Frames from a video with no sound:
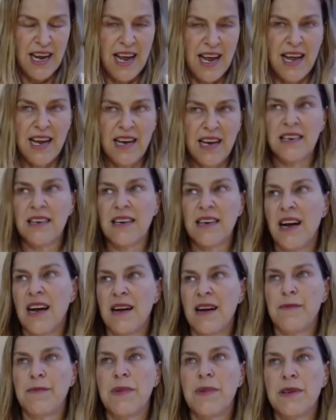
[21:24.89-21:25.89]
And
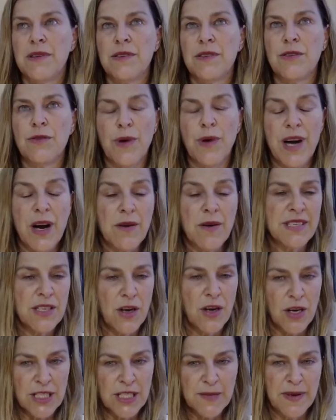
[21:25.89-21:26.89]
when I was in
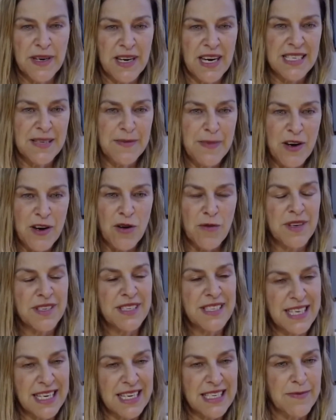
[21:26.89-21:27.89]
hospital, I spent
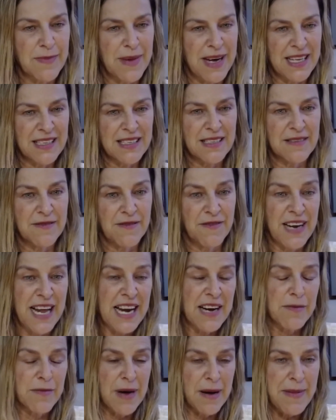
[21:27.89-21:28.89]
almost 6 months
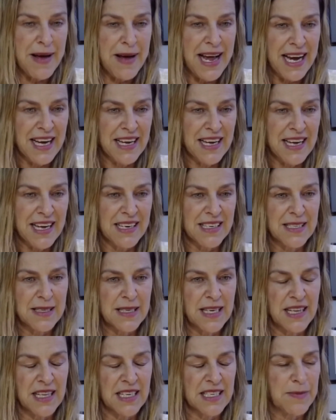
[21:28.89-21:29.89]
flat on my back in
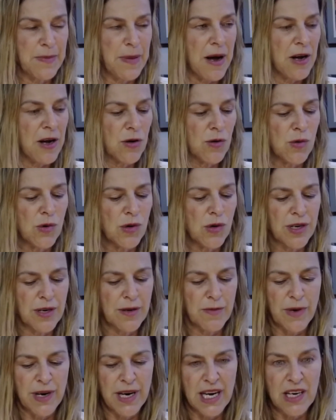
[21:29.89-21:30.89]
the spinal ward.
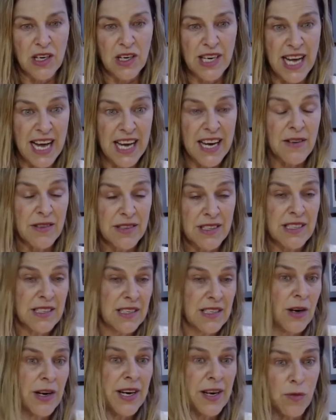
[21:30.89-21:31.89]
And when I got out, I was, you
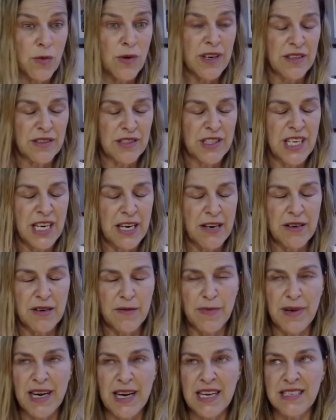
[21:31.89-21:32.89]
know, in a wheelchair and a
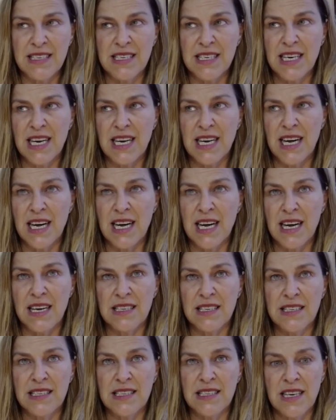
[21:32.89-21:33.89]
plaster cast.
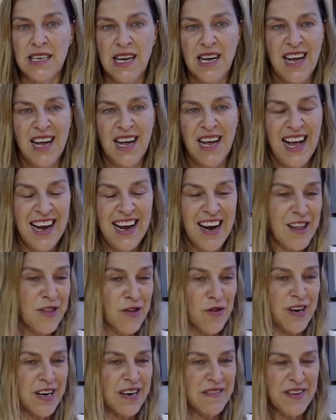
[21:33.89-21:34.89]
And I thought
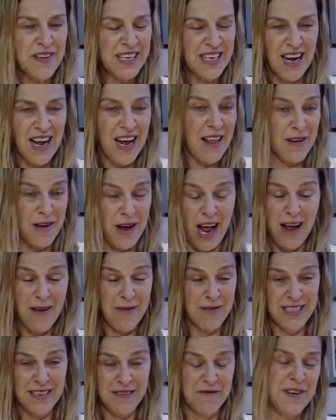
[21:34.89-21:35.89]
I was
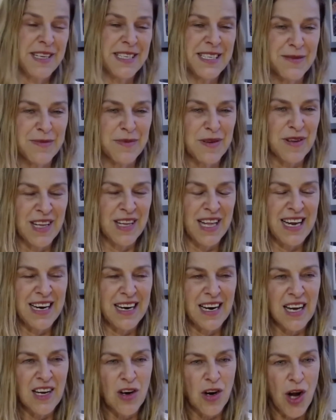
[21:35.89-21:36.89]
invincible. And I
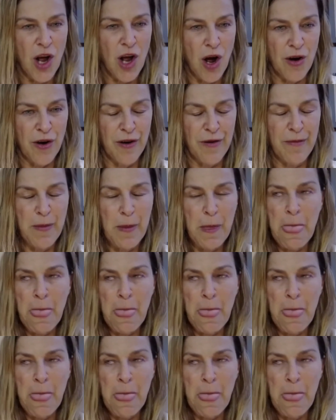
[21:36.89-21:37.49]
got home.